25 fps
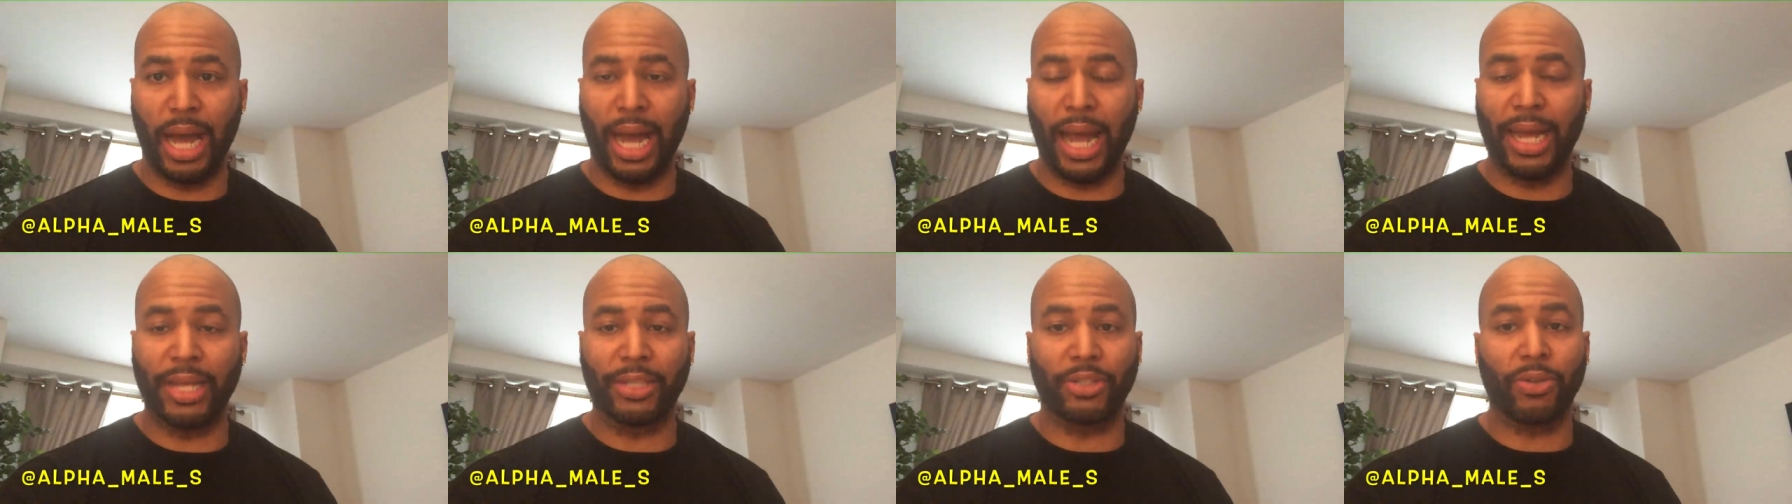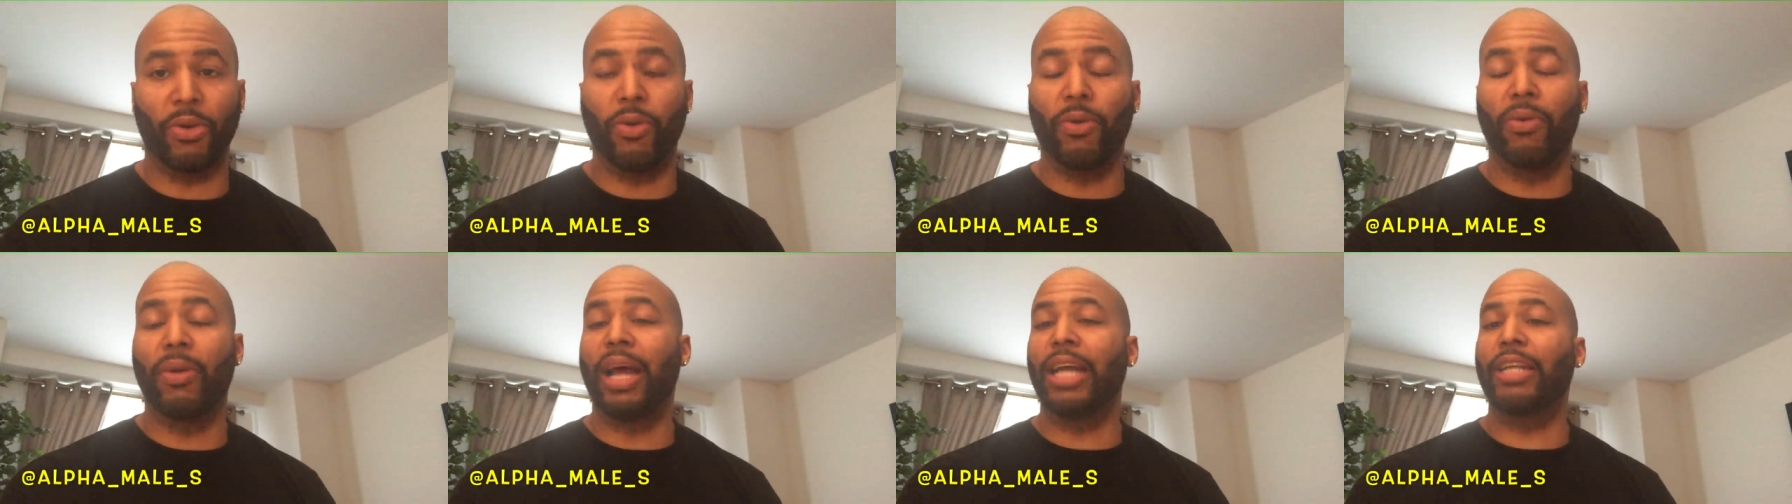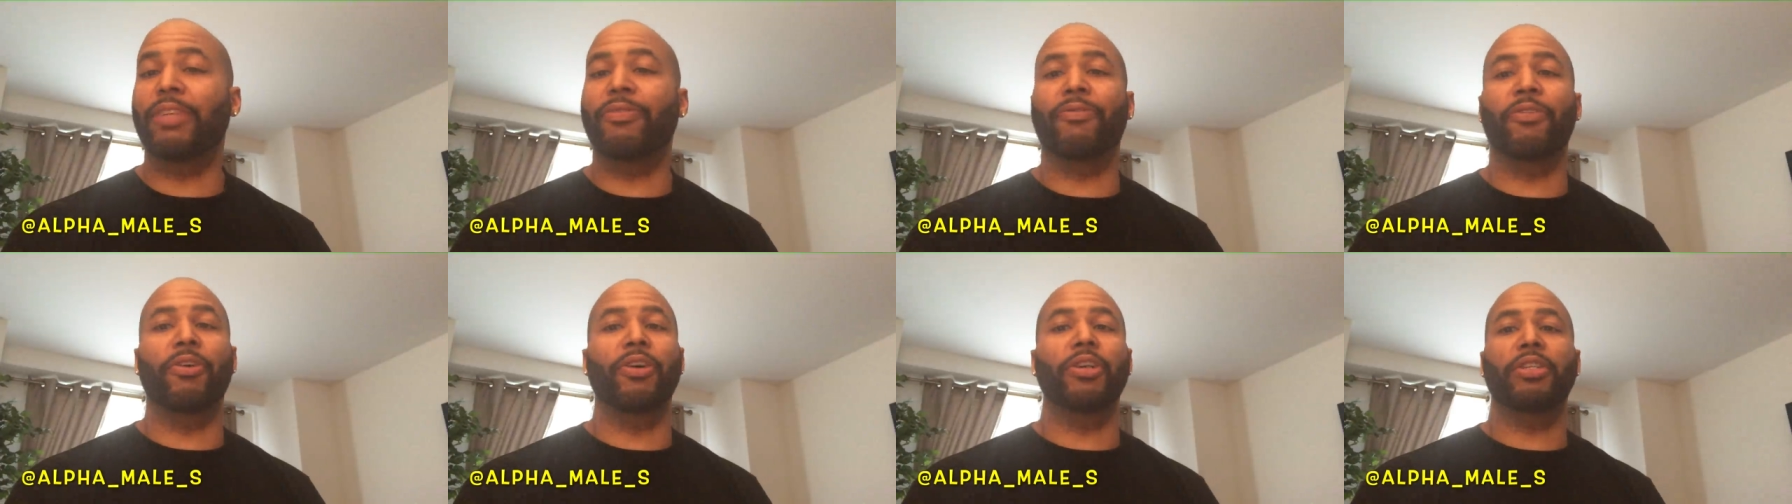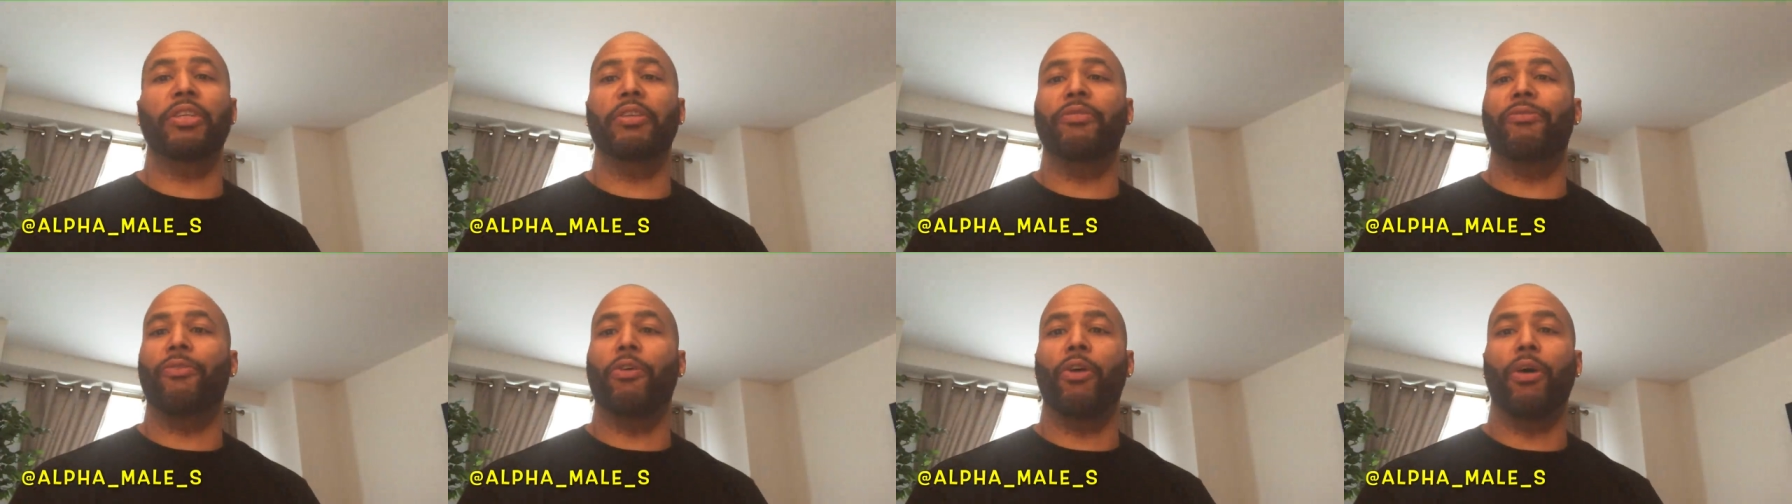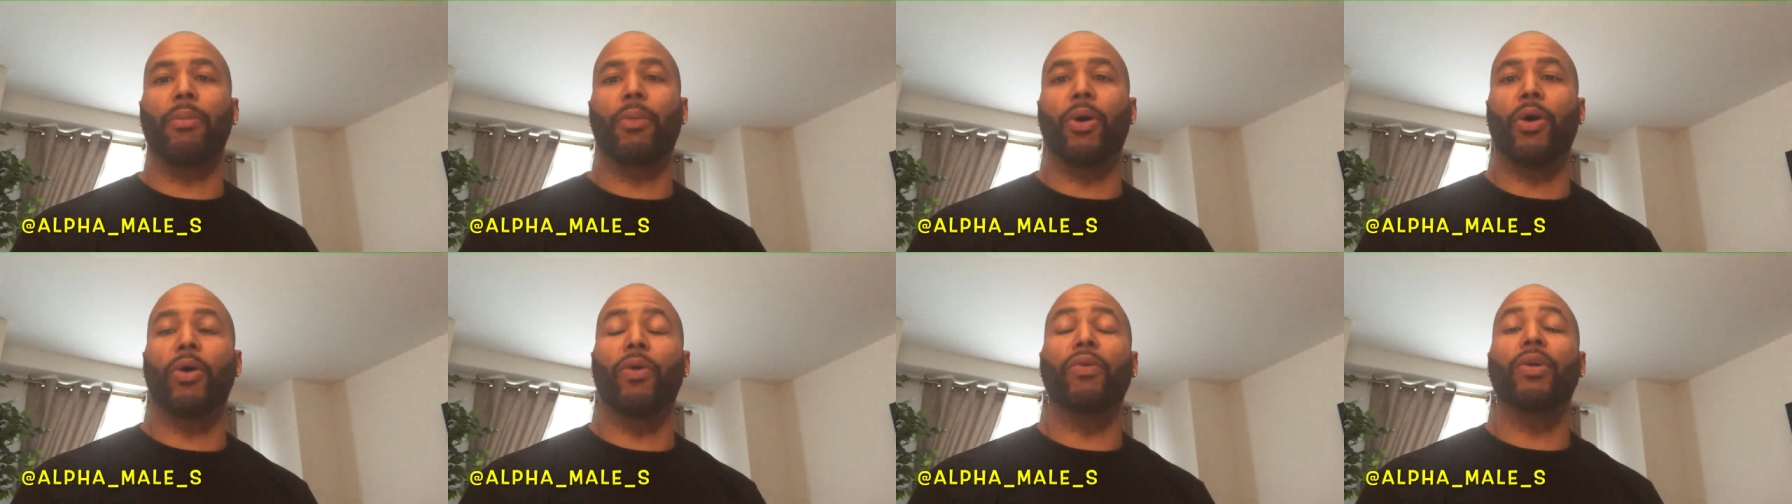right, so that's first and
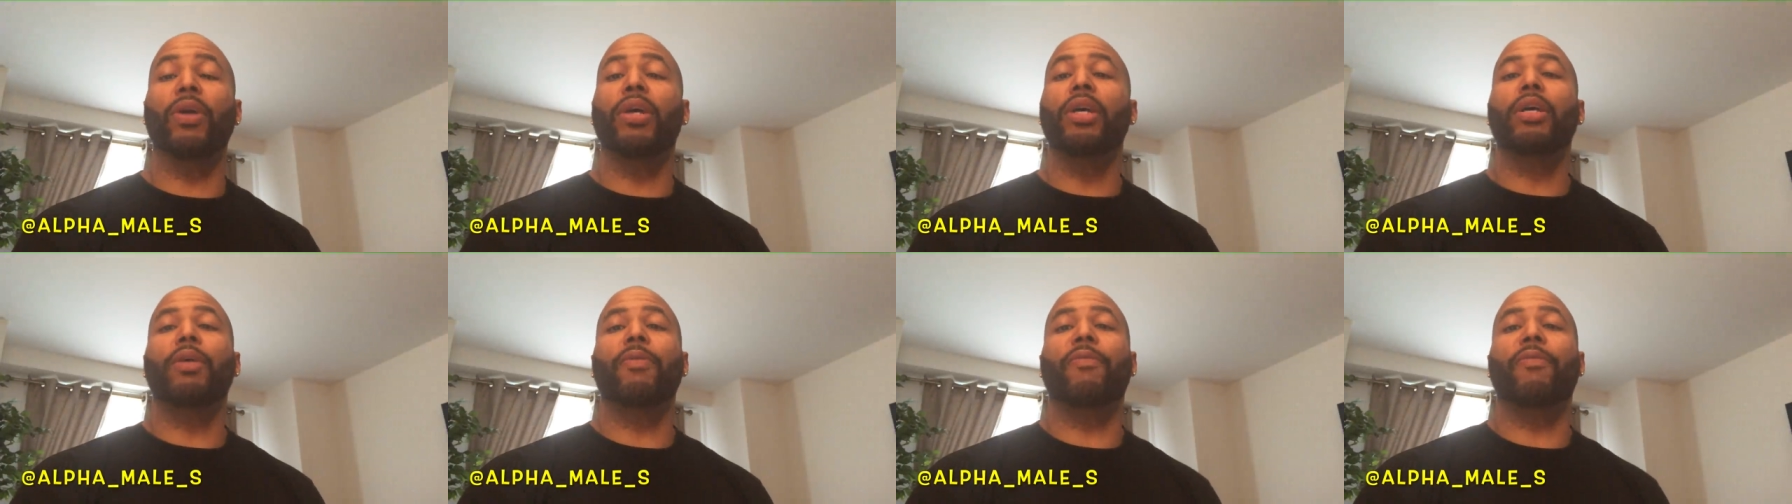foremost.